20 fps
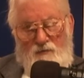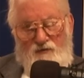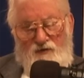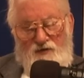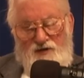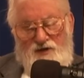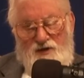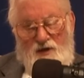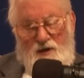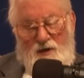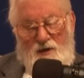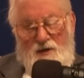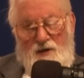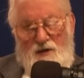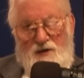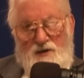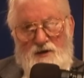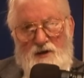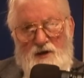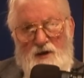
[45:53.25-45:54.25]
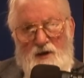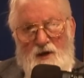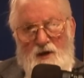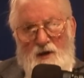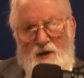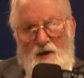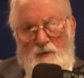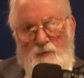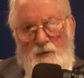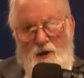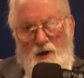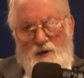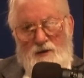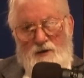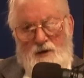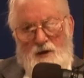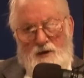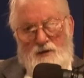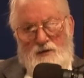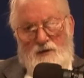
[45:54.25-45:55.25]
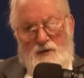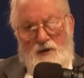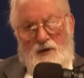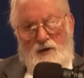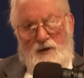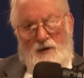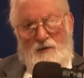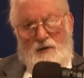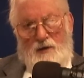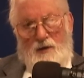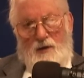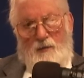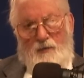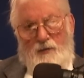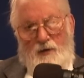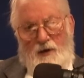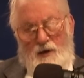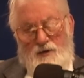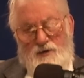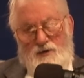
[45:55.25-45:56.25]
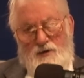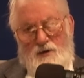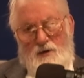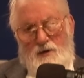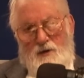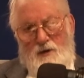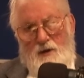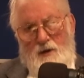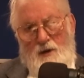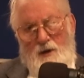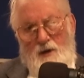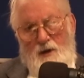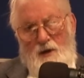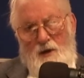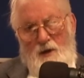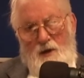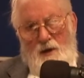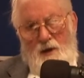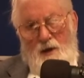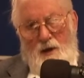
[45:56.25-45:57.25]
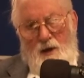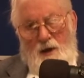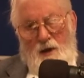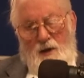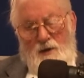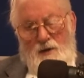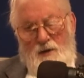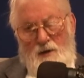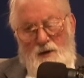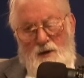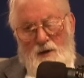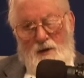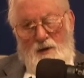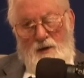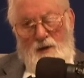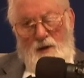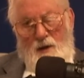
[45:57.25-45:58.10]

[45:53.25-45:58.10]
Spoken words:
facilities by Dr. Hilary Kaprowski. Mm-hmm. And